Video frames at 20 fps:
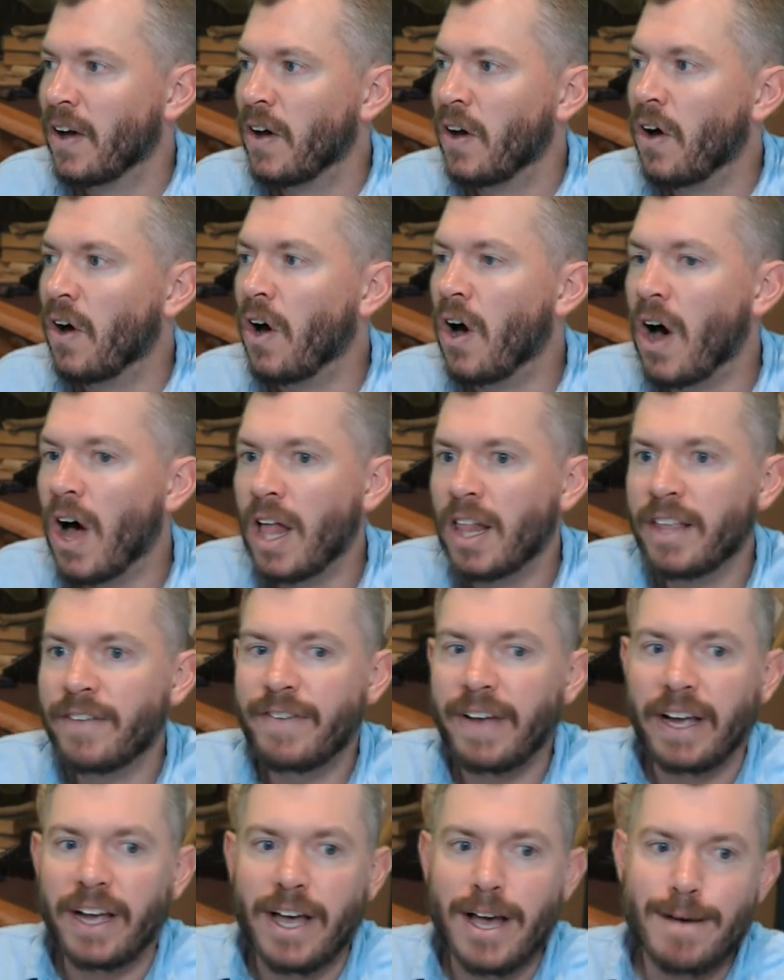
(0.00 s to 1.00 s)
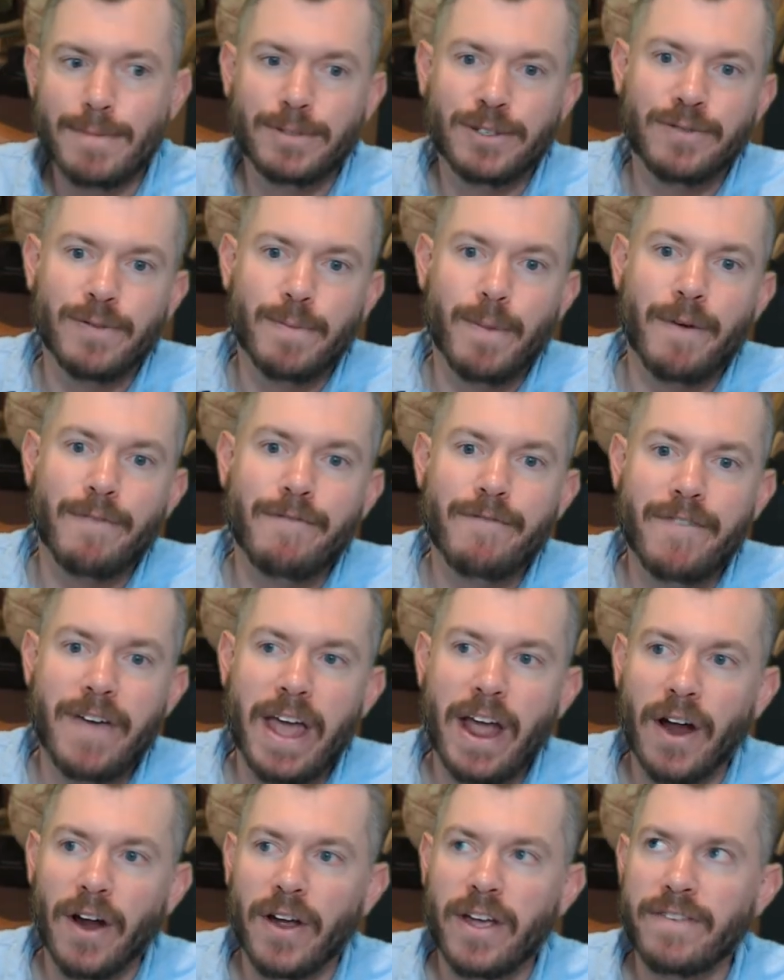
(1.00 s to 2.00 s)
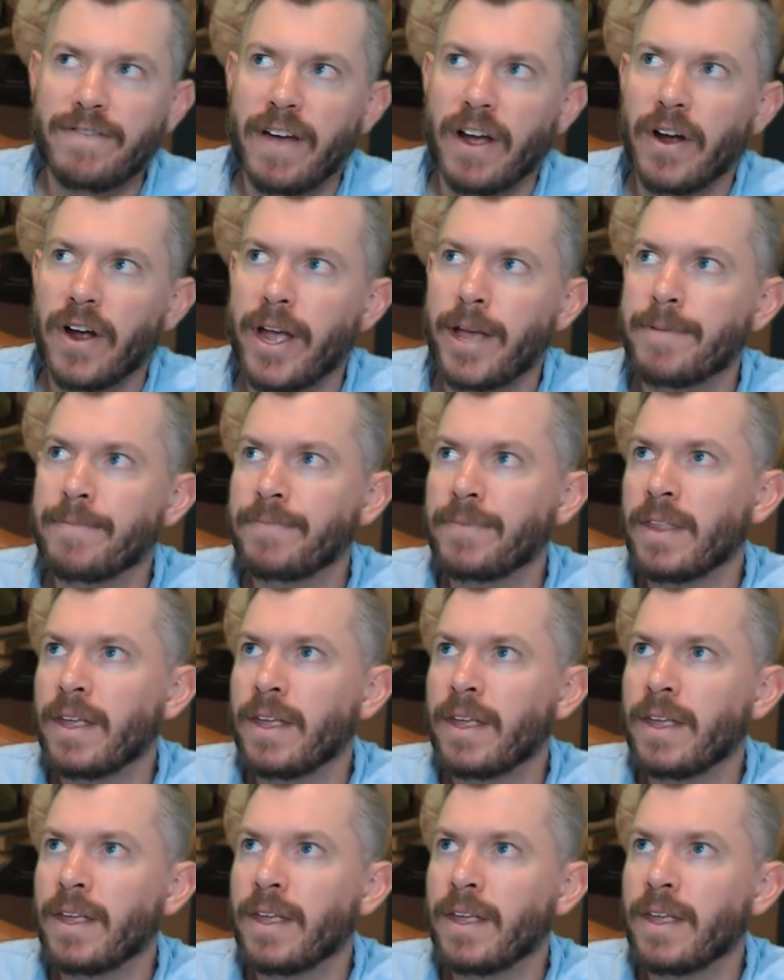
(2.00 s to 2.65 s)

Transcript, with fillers: all of it comes from a very, very